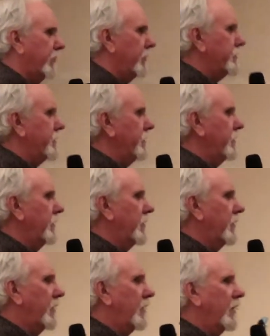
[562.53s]
person?
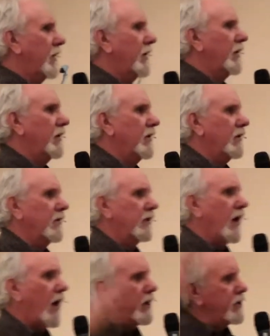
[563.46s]

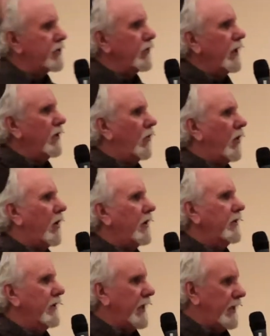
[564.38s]
God is
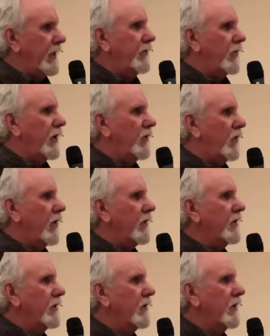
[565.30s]
3-in-1. Isn't he 3-in-1?